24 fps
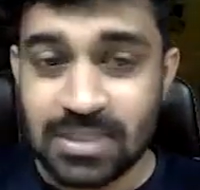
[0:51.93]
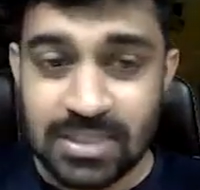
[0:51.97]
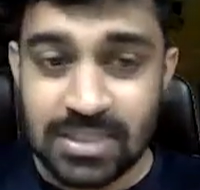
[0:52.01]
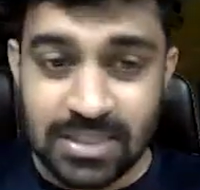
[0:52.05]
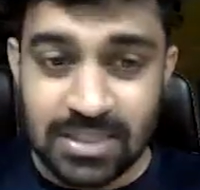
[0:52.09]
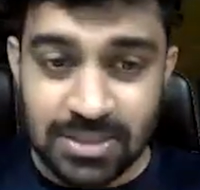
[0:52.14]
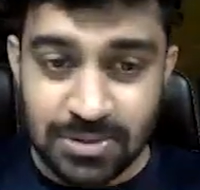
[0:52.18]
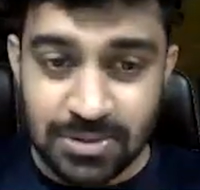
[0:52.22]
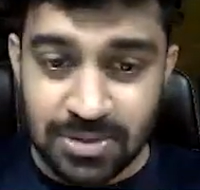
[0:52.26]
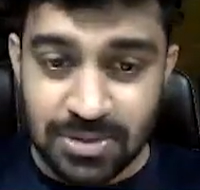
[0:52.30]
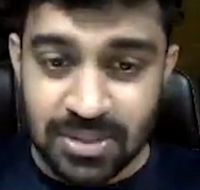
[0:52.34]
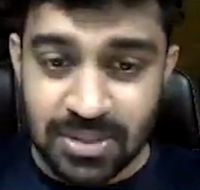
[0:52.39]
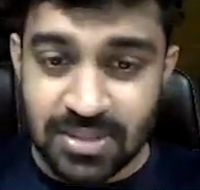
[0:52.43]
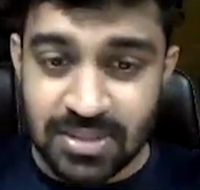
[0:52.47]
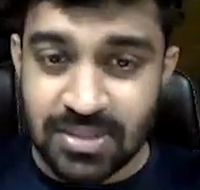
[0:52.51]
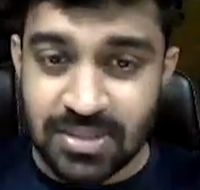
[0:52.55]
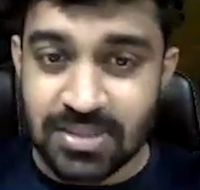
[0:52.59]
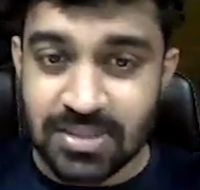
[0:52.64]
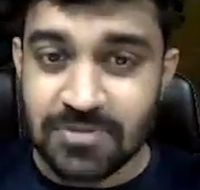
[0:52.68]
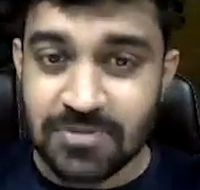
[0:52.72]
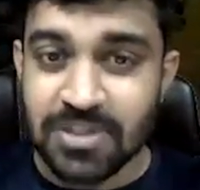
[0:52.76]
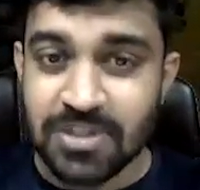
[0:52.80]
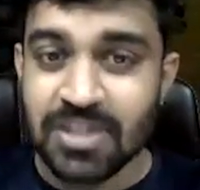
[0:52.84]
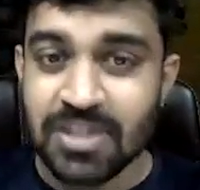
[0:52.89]
So this is
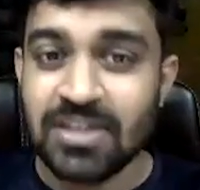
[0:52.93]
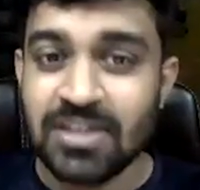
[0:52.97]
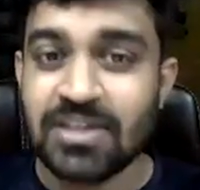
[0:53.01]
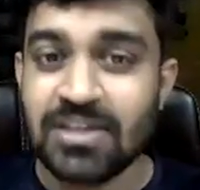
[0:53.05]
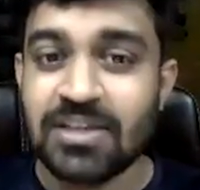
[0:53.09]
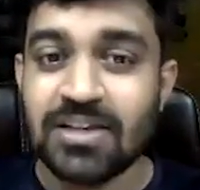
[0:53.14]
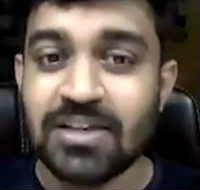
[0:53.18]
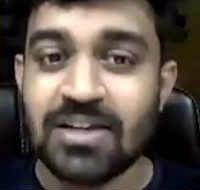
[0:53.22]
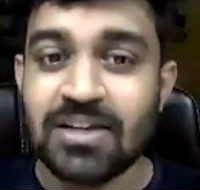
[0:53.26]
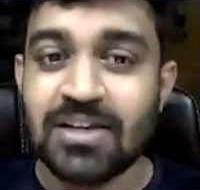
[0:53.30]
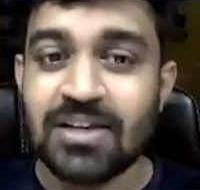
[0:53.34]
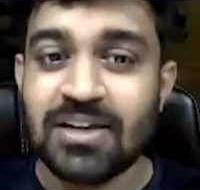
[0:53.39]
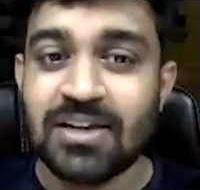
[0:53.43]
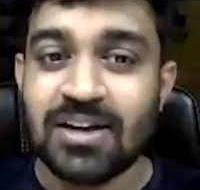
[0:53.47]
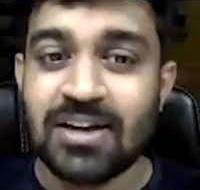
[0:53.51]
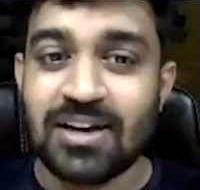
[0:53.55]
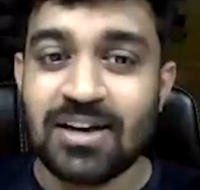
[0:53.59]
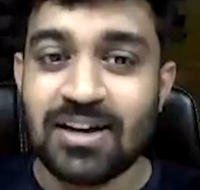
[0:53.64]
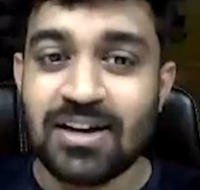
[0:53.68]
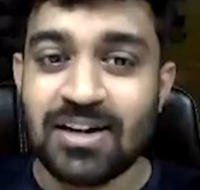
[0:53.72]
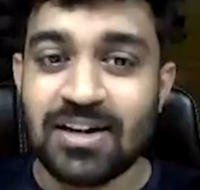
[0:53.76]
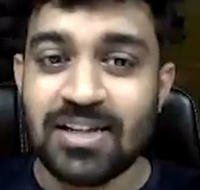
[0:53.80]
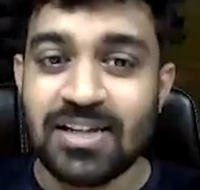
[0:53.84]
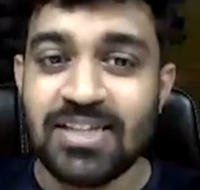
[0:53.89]
a very
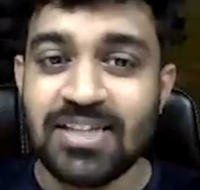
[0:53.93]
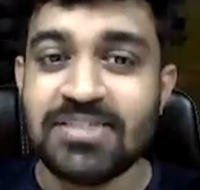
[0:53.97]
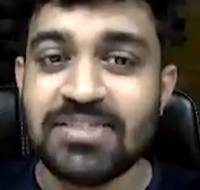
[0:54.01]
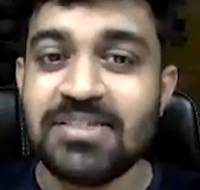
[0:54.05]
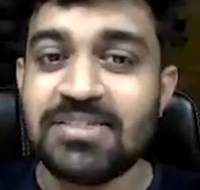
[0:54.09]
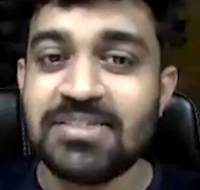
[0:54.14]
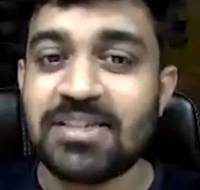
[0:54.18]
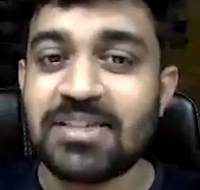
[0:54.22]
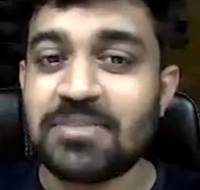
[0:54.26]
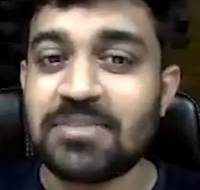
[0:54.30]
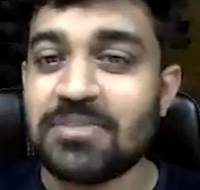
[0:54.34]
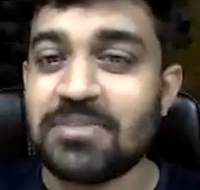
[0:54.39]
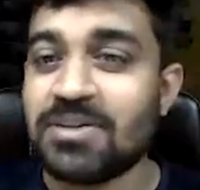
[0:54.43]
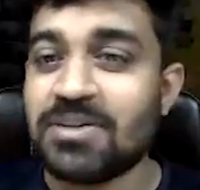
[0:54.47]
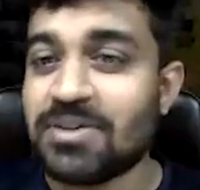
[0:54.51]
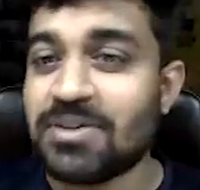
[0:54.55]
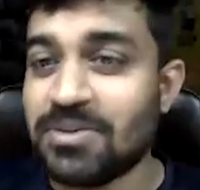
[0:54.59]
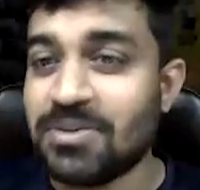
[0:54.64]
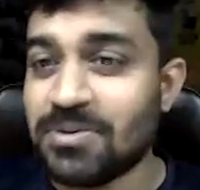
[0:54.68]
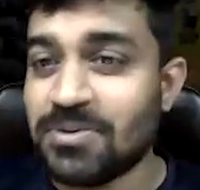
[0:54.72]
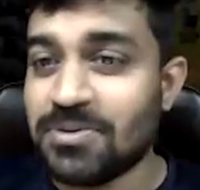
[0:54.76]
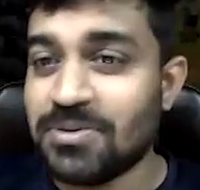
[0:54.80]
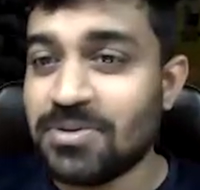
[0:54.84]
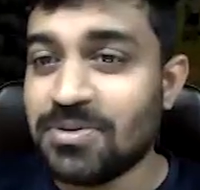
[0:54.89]
easy checkmate to
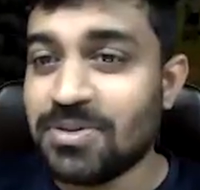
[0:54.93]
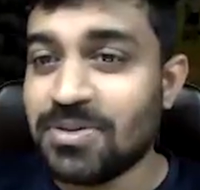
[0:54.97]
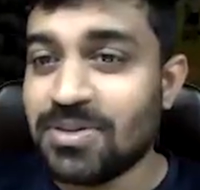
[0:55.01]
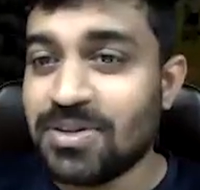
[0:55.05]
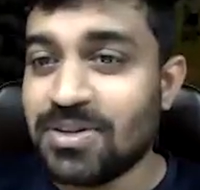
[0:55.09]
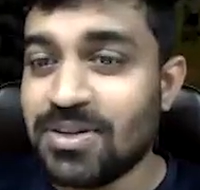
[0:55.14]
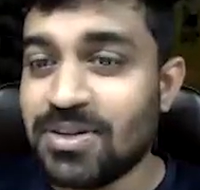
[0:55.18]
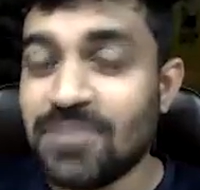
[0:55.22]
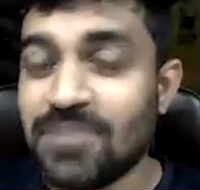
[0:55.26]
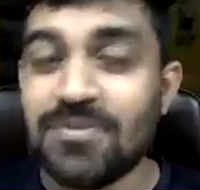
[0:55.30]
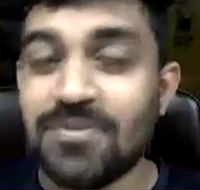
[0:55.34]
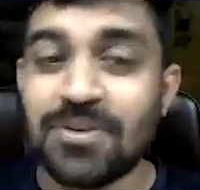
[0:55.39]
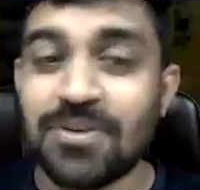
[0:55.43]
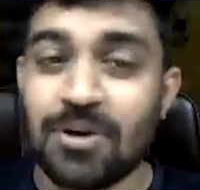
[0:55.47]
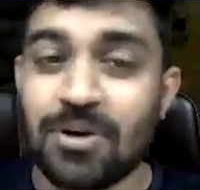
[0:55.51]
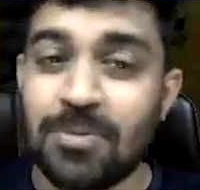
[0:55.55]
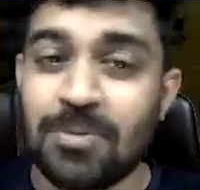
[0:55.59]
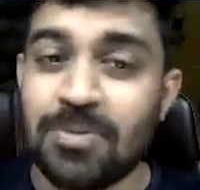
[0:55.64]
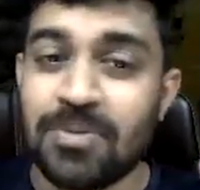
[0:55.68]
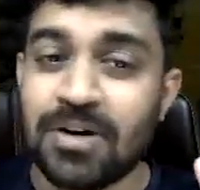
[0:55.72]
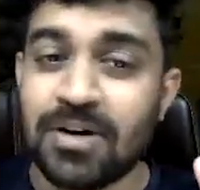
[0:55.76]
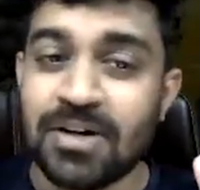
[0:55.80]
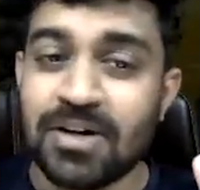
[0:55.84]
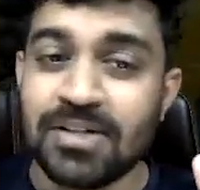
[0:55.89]
do if your
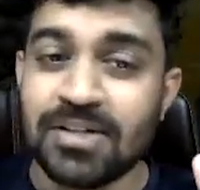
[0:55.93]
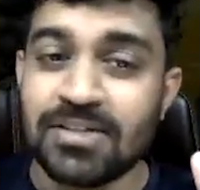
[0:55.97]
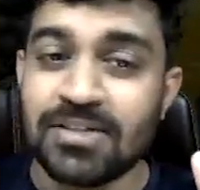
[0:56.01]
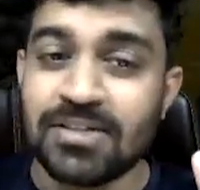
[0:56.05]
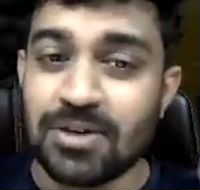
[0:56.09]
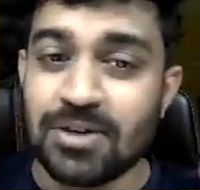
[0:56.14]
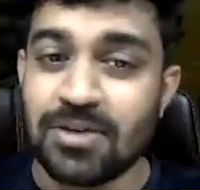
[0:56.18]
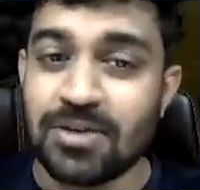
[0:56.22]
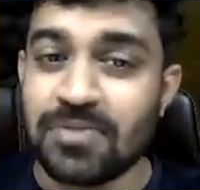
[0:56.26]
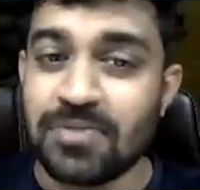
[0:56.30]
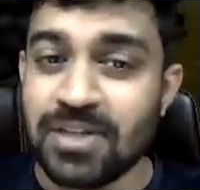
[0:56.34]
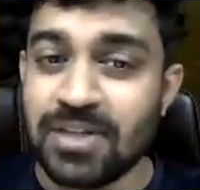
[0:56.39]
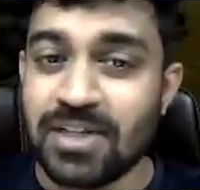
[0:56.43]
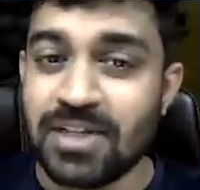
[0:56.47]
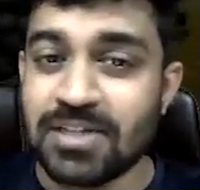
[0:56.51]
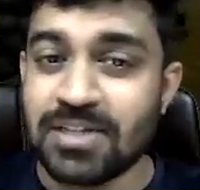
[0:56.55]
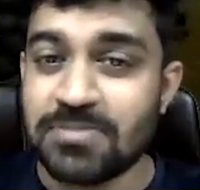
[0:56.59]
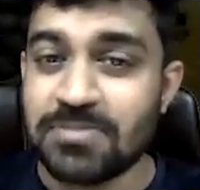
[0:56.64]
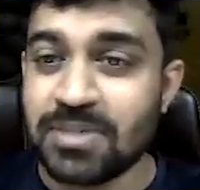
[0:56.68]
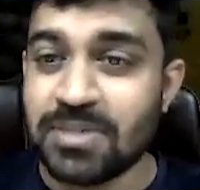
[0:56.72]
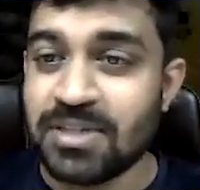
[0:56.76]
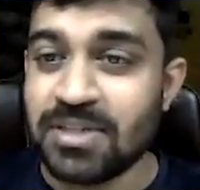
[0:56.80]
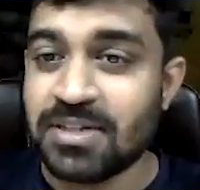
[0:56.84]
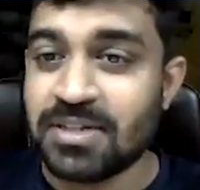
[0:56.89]
opponent is not very
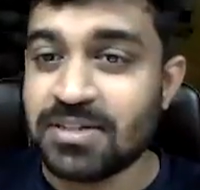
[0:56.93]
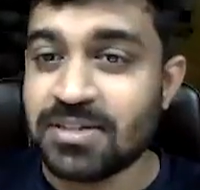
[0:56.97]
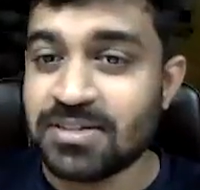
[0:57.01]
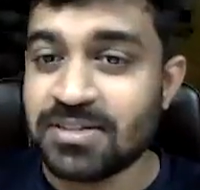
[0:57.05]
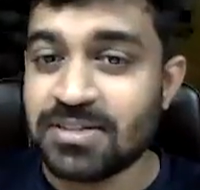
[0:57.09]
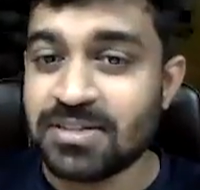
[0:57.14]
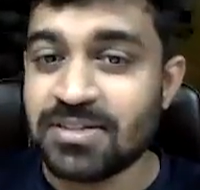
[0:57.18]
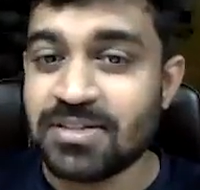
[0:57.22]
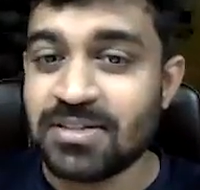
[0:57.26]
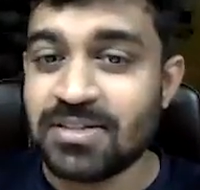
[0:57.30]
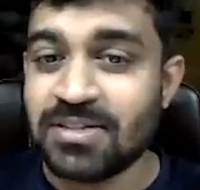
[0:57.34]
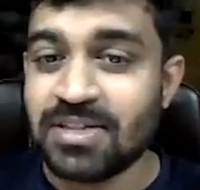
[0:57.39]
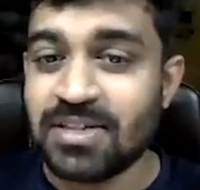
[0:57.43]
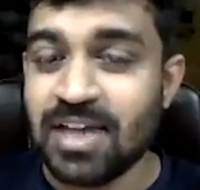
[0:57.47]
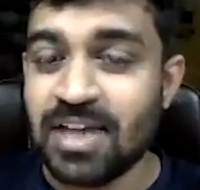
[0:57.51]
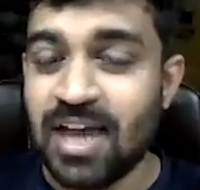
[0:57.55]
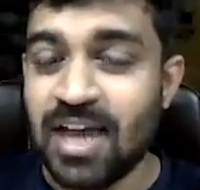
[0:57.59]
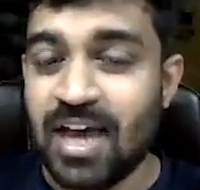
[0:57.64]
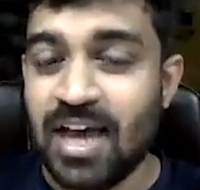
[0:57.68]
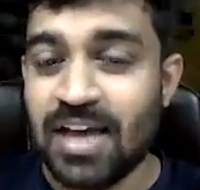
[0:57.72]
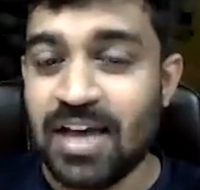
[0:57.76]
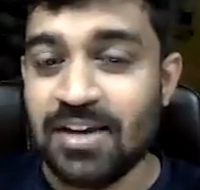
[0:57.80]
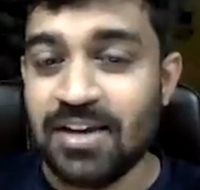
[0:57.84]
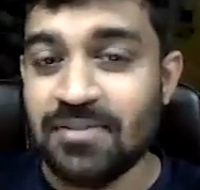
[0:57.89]
experienced
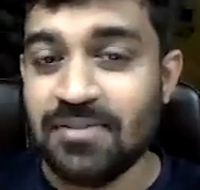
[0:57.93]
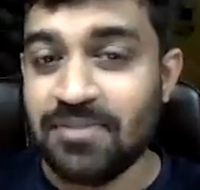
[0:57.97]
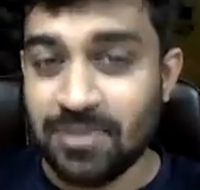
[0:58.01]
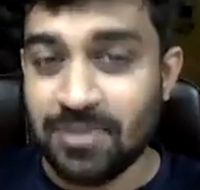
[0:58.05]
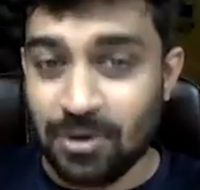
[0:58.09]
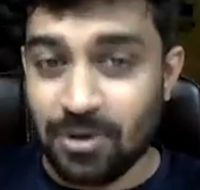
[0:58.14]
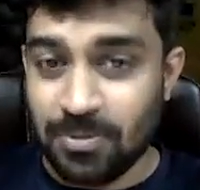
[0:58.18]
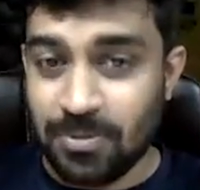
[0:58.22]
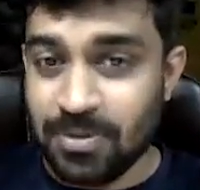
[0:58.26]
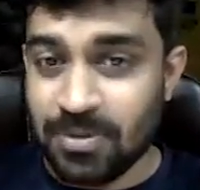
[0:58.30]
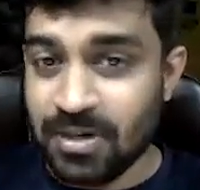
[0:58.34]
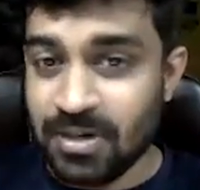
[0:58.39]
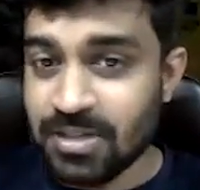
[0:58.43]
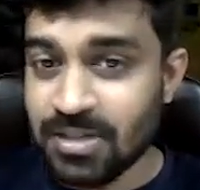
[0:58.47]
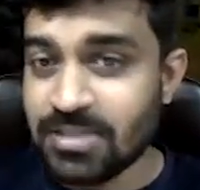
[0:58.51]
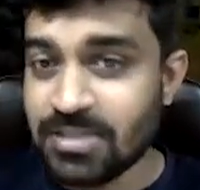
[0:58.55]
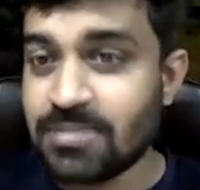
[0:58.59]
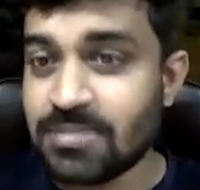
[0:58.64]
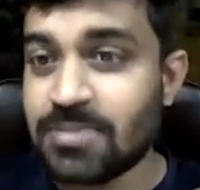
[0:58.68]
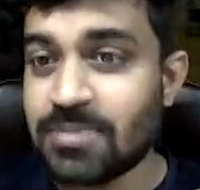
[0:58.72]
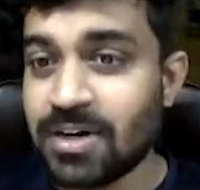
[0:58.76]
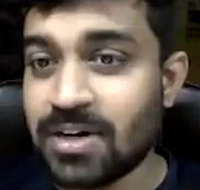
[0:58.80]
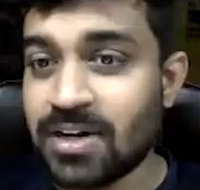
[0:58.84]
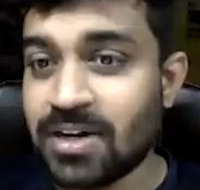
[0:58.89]
and if your opponent is
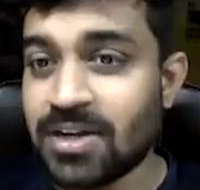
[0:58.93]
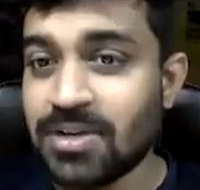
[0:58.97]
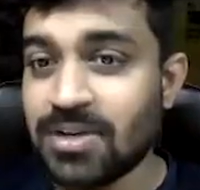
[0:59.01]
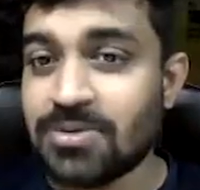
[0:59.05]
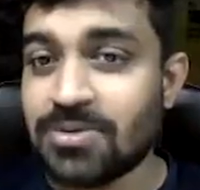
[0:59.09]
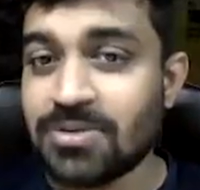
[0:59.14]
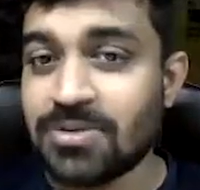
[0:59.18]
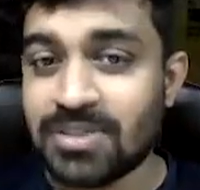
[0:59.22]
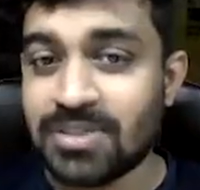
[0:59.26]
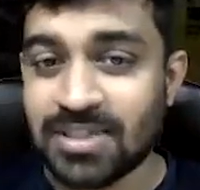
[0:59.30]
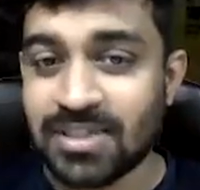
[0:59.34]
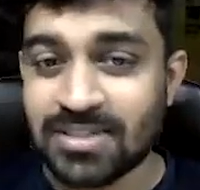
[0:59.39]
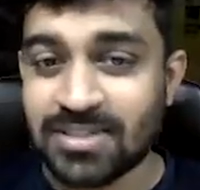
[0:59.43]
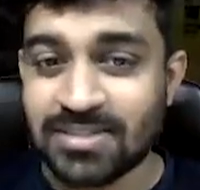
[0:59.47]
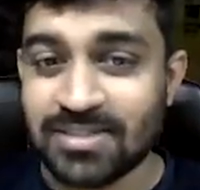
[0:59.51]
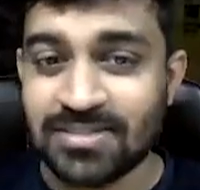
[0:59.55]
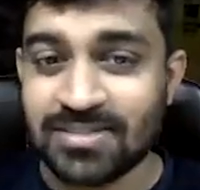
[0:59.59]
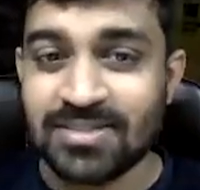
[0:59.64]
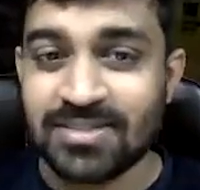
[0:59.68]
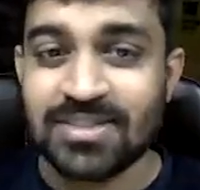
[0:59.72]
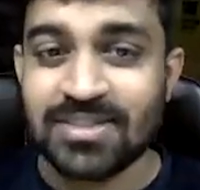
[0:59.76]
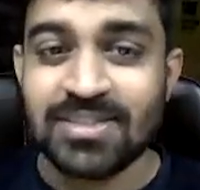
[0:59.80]
pretty new to chess.